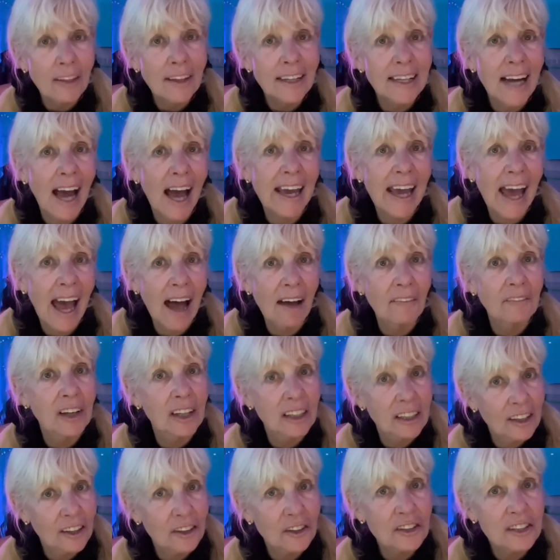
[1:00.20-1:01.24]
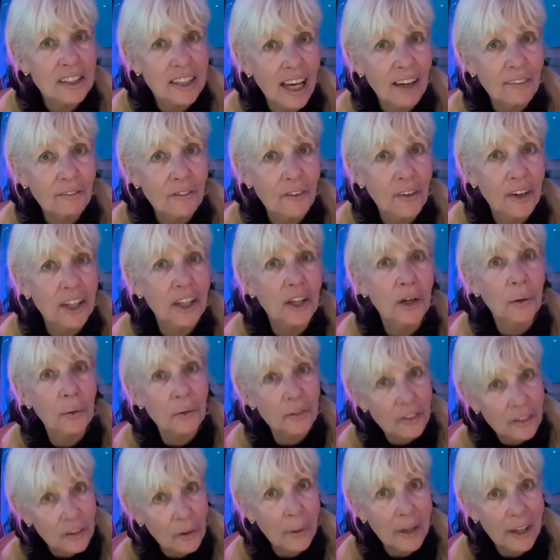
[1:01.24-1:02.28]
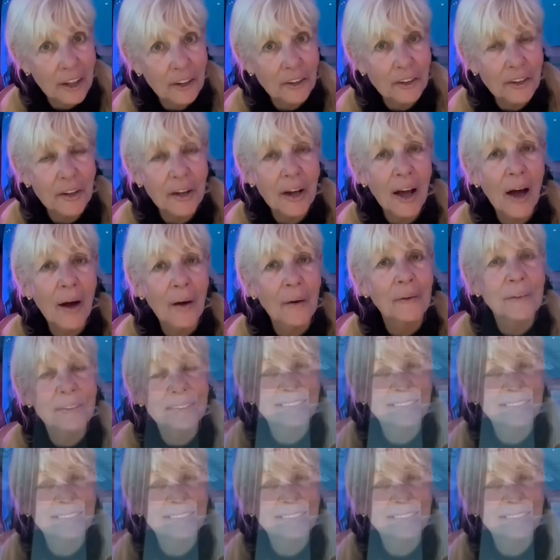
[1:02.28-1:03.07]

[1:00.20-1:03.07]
and I have a little skit for you. So here you go.